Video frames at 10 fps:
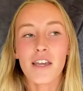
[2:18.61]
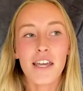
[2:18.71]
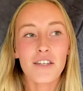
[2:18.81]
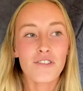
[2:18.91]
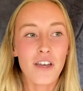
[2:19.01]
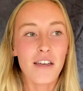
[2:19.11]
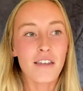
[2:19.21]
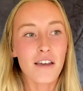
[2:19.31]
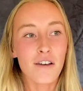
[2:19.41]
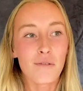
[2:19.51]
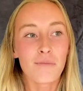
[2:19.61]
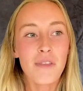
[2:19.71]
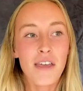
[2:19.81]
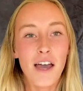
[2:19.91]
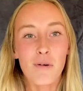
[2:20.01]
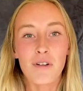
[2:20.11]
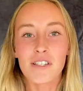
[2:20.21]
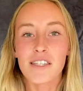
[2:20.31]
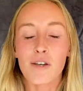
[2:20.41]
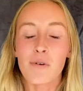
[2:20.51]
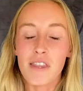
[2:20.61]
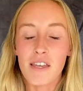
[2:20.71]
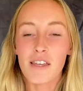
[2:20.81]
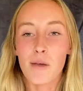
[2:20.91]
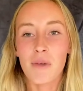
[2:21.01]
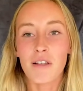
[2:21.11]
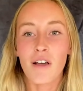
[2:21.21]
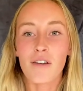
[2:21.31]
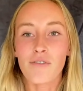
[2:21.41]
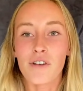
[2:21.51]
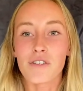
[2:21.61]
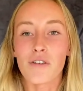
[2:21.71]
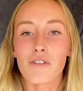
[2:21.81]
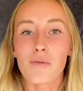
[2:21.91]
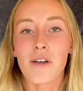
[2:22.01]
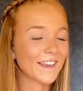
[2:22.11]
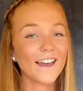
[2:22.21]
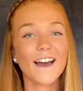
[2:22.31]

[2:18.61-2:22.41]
age and I wanted to stick with it and I made a lot of friends along the way.